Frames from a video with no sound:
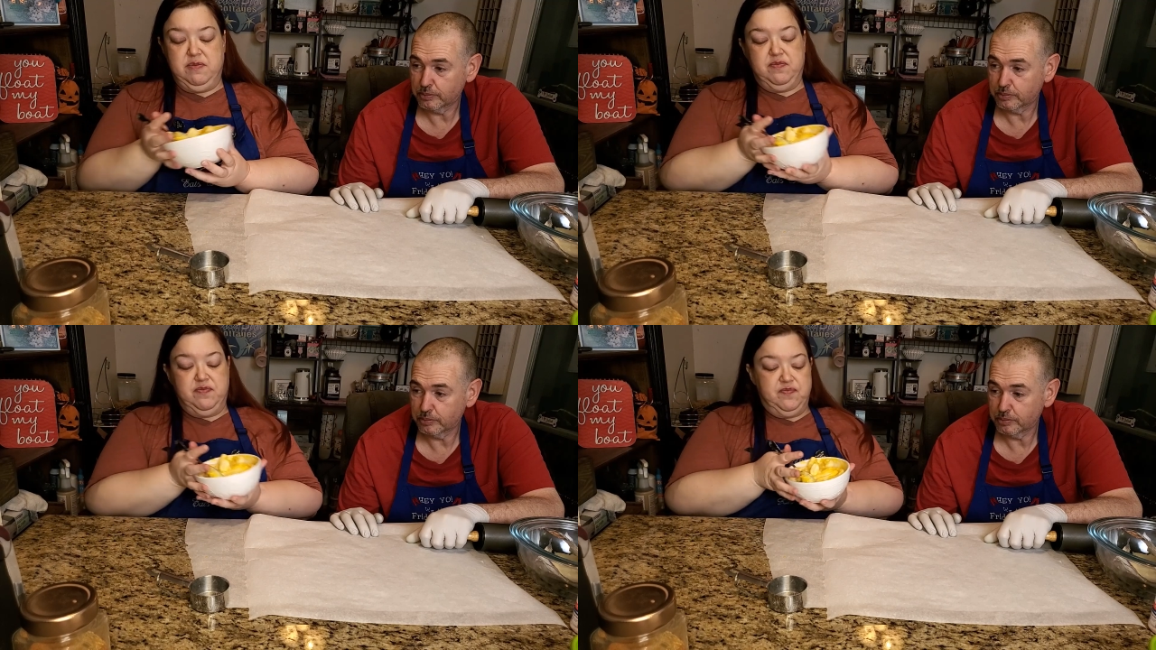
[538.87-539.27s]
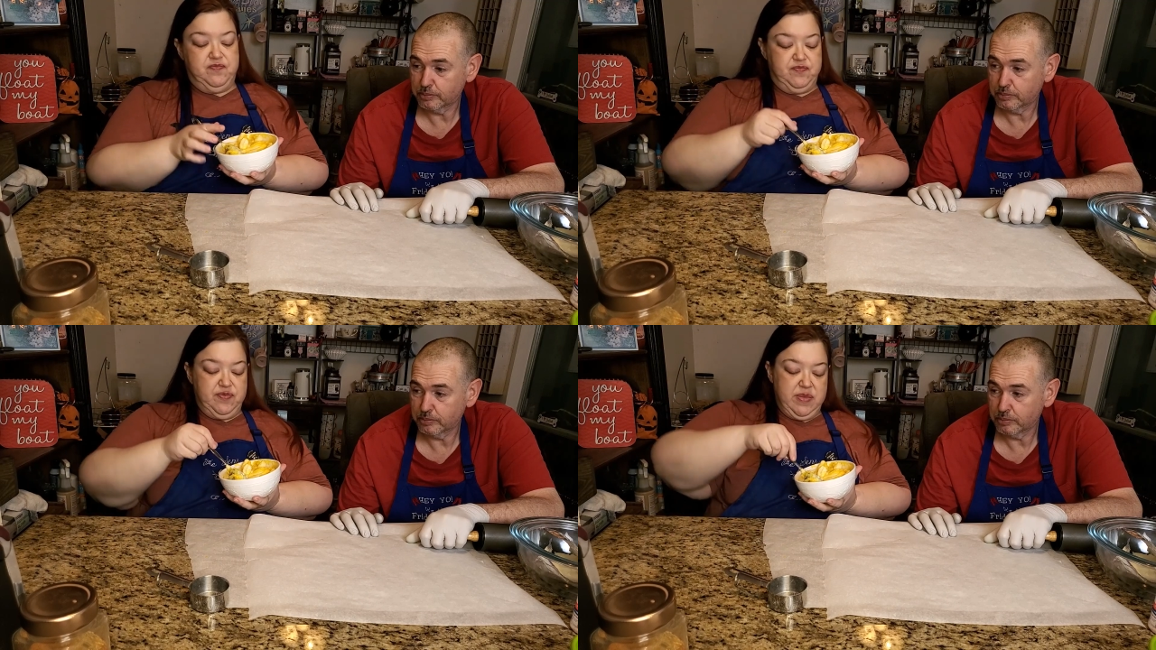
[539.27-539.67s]

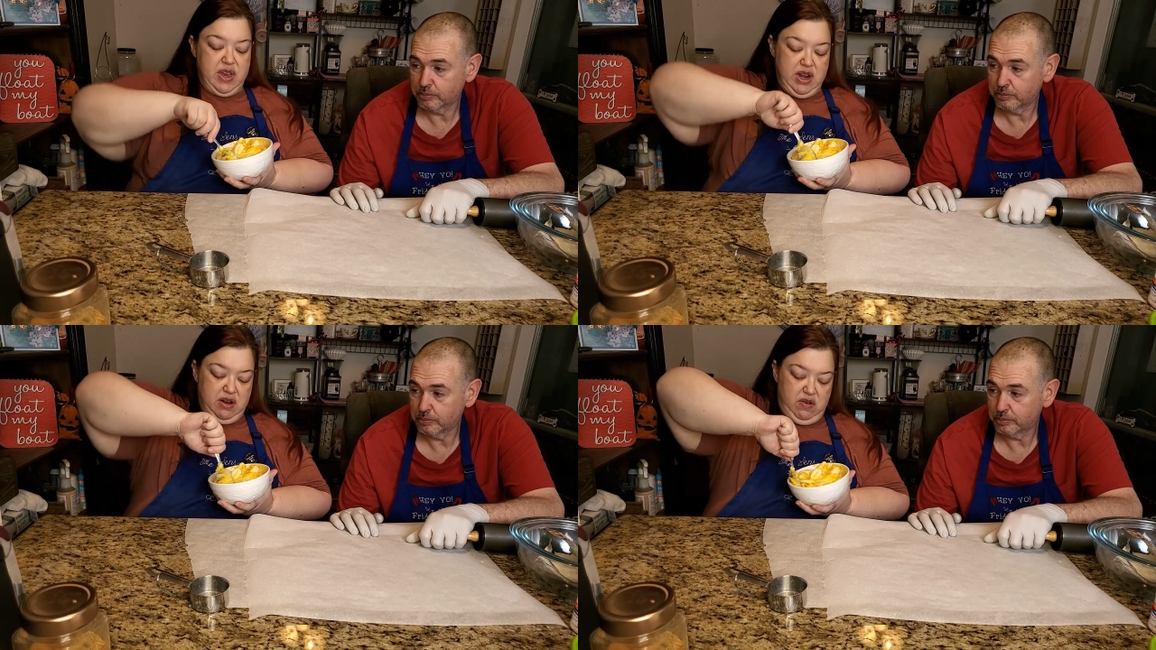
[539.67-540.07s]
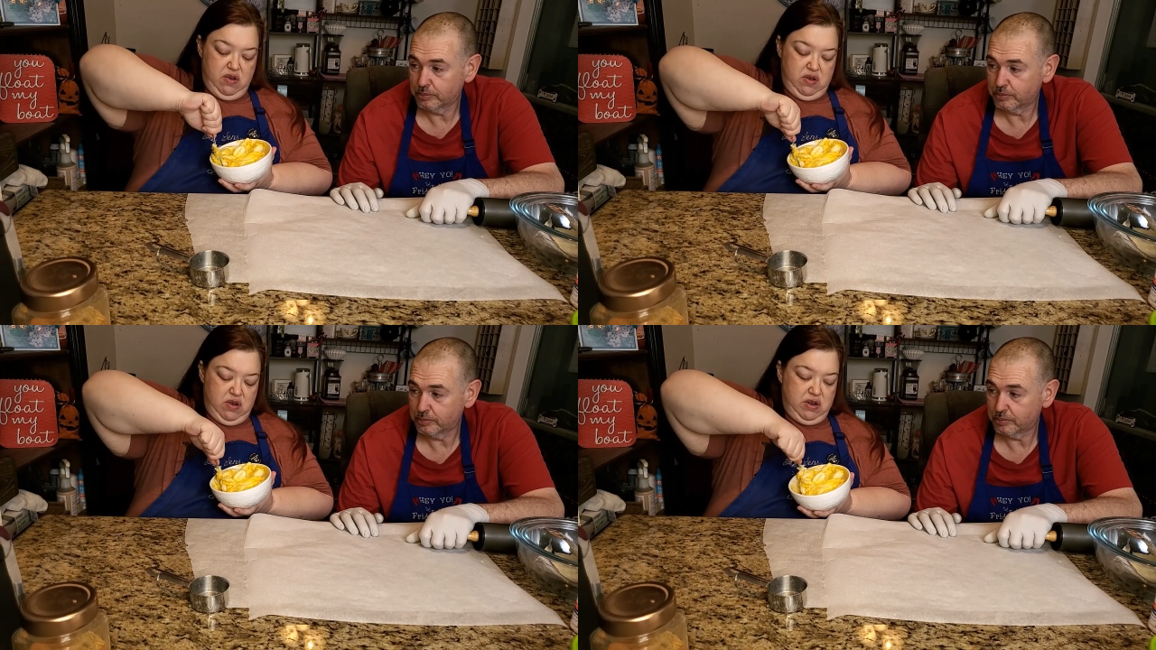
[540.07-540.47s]

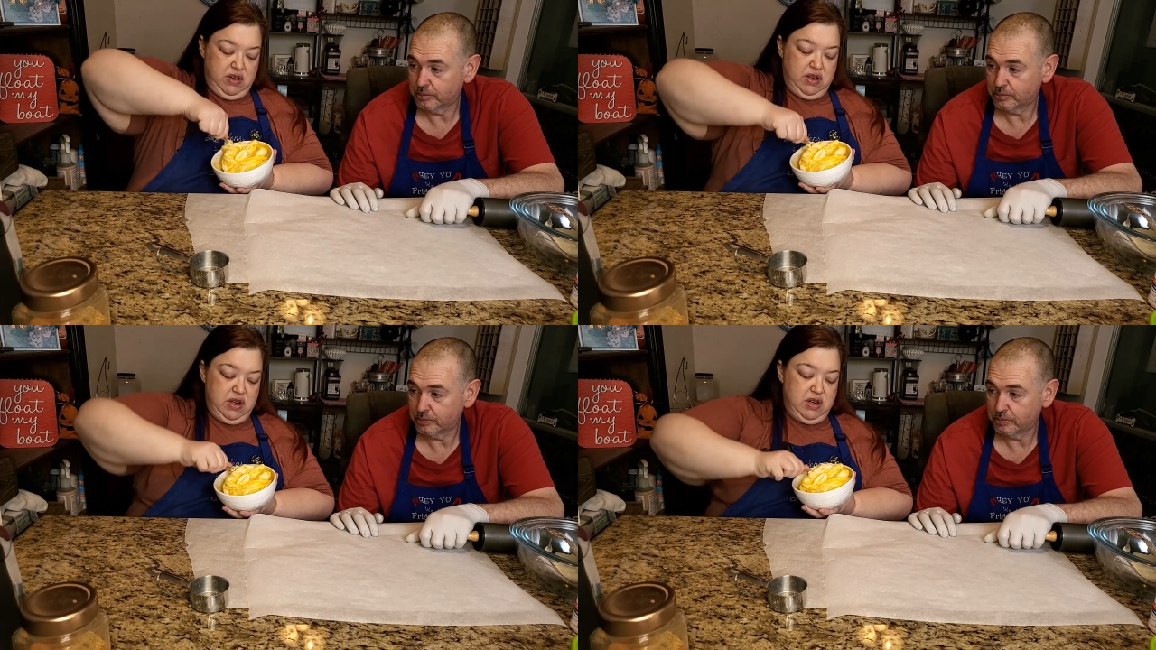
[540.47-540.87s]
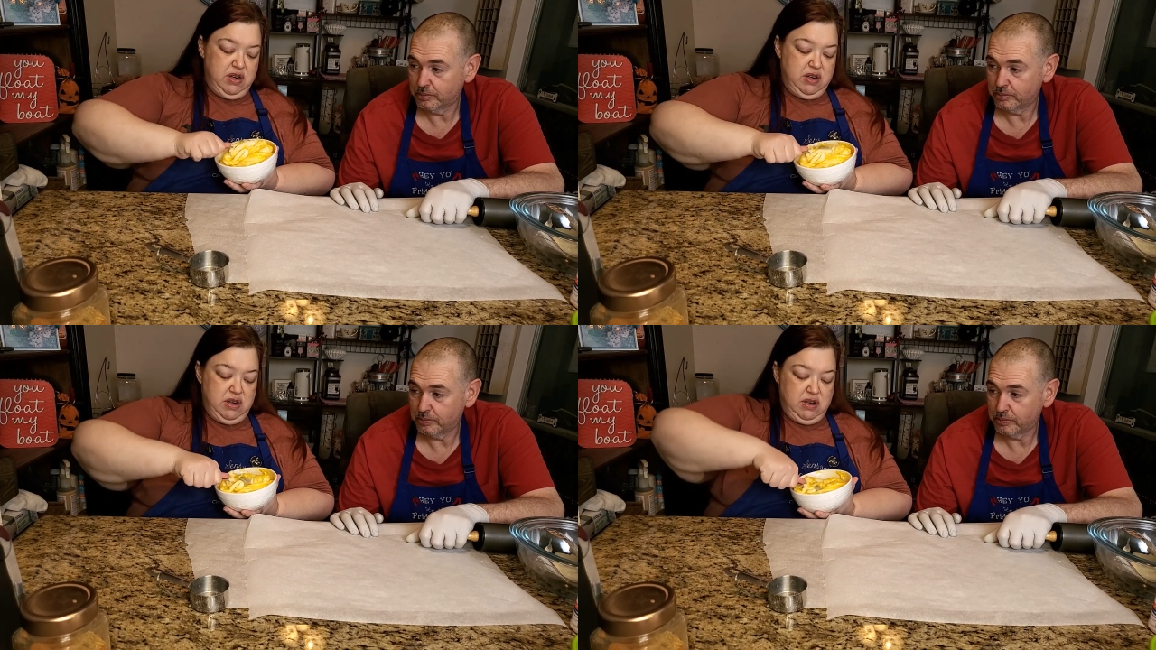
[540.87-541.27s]

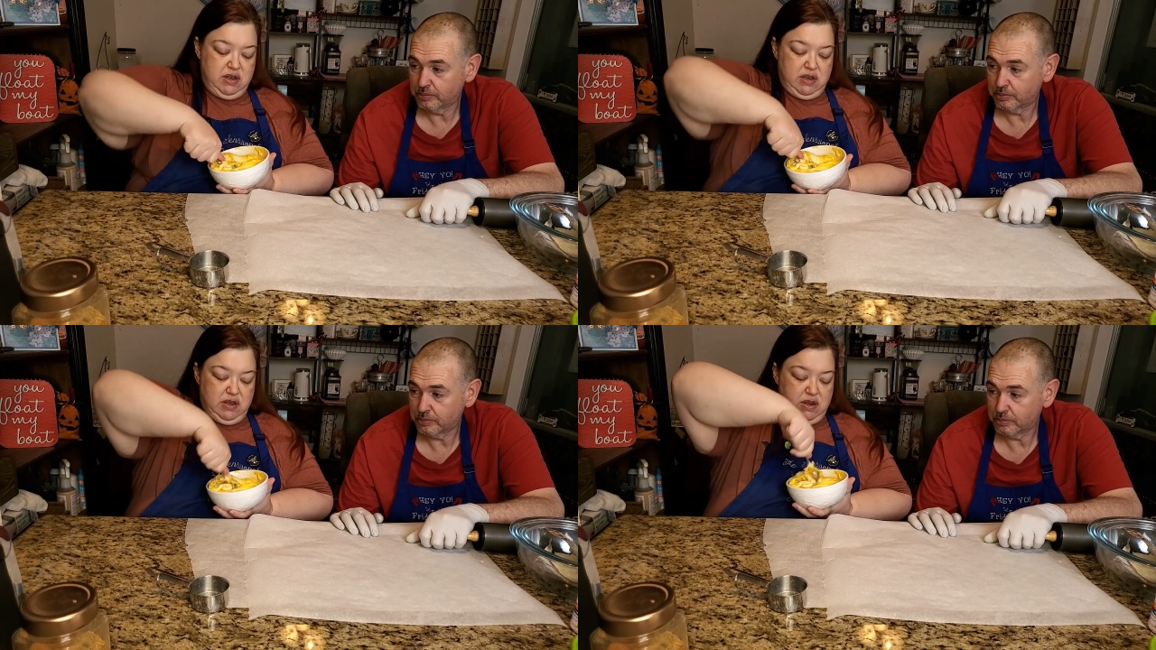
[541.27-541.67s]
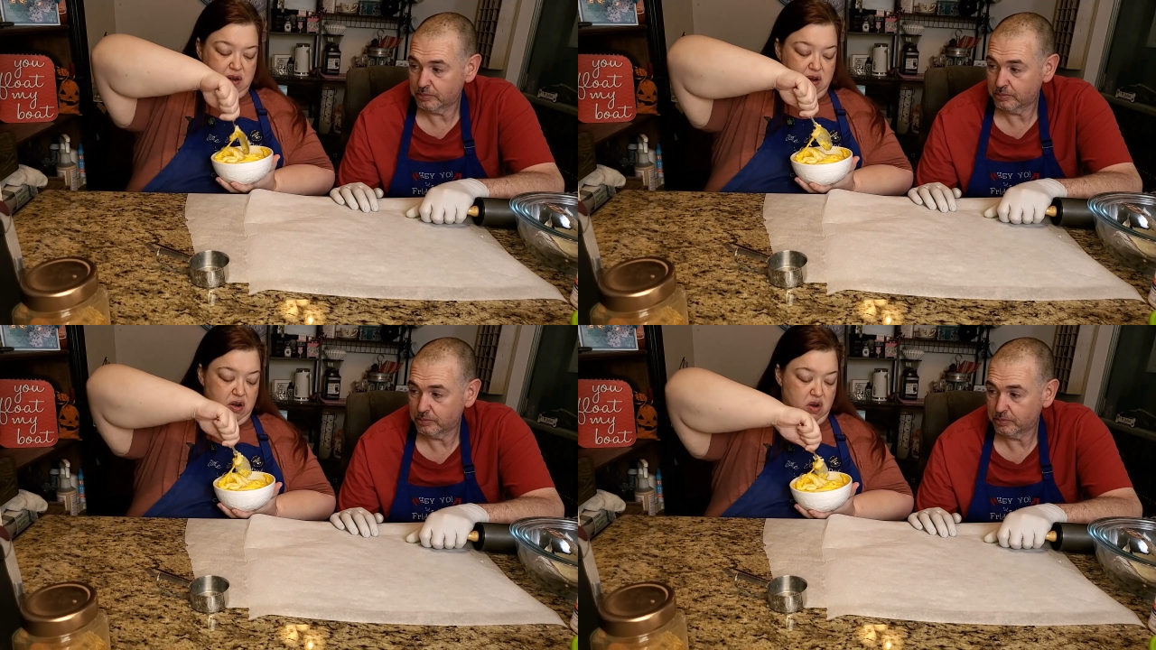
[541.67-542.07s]

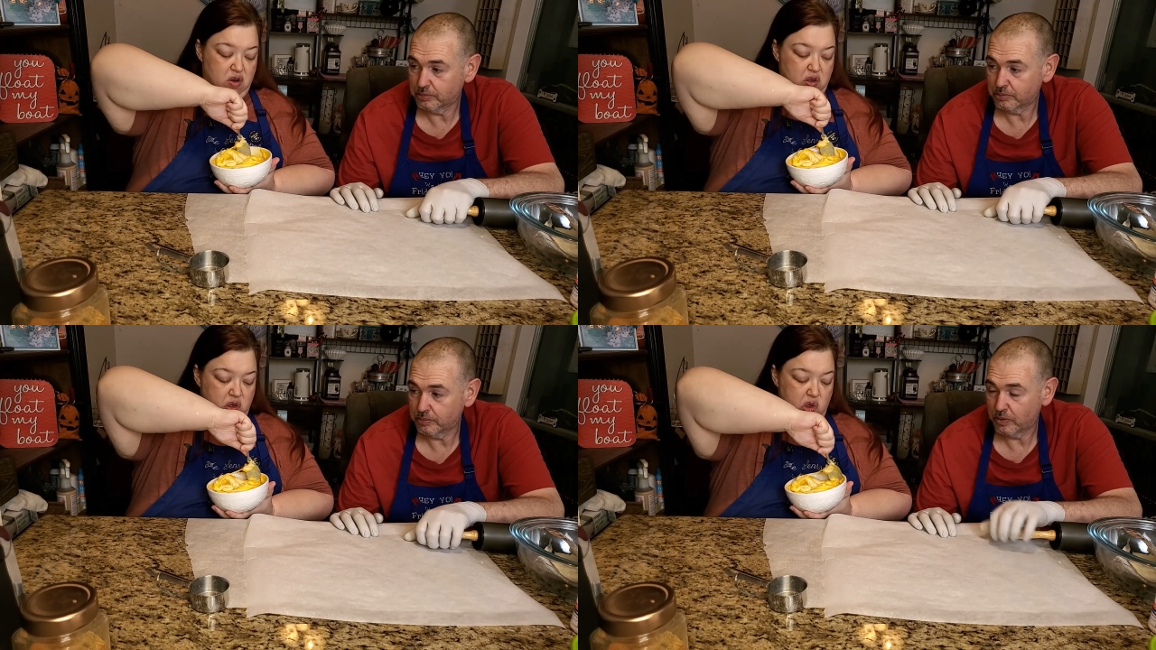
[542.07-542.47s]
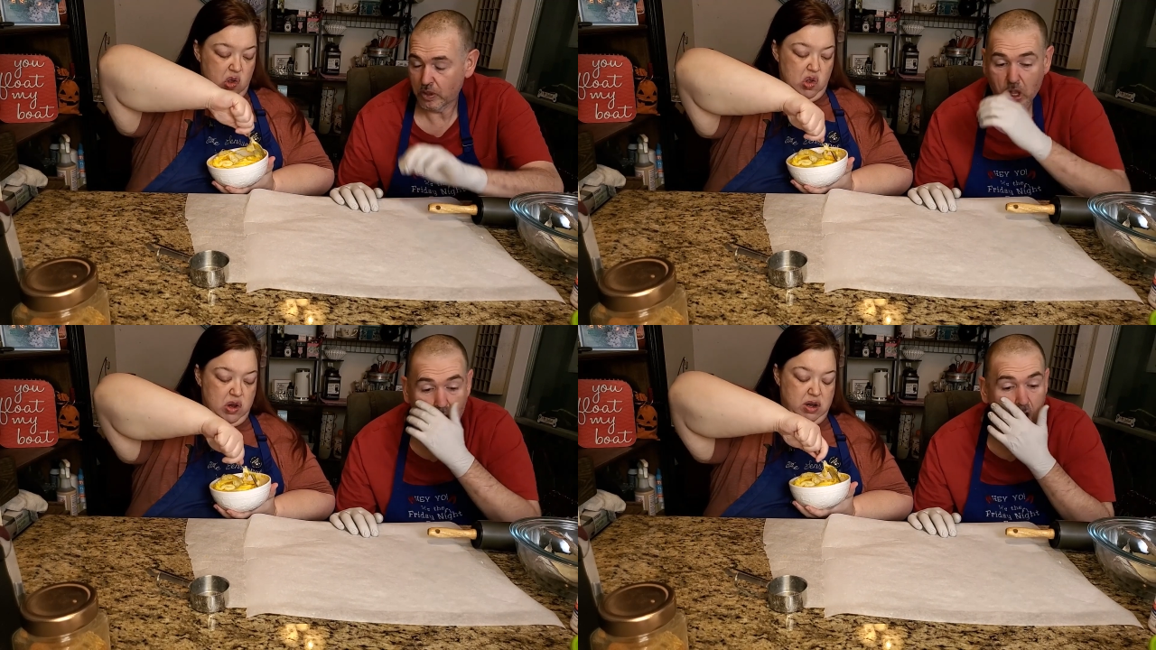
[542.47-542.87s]

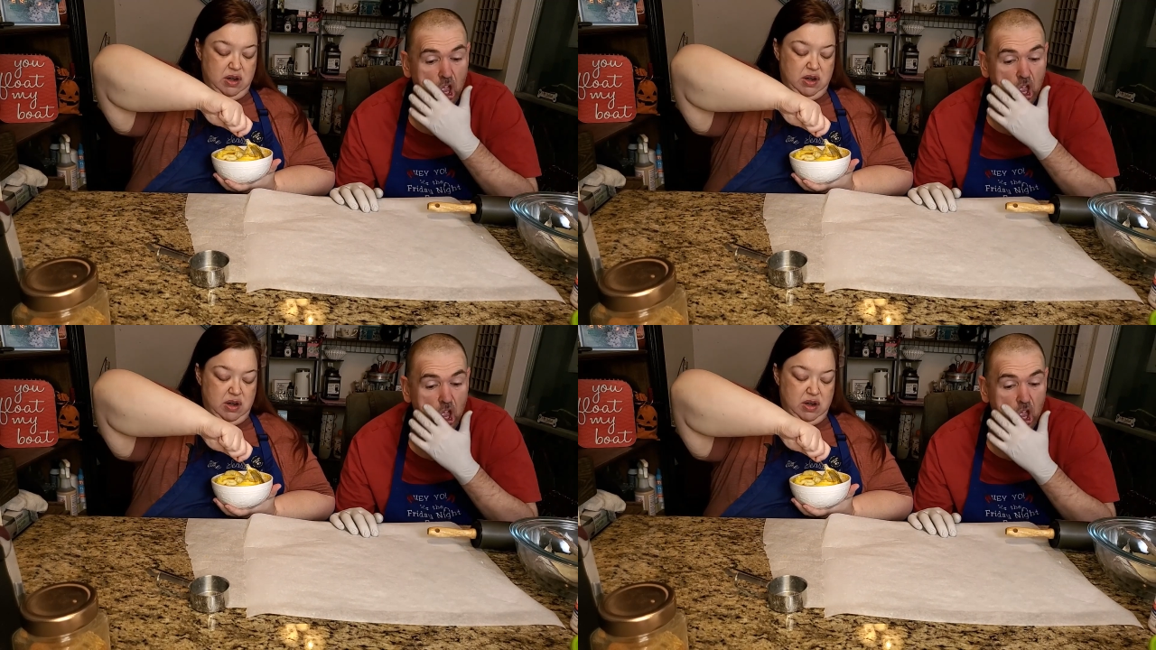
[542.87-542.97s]
(no one is talking)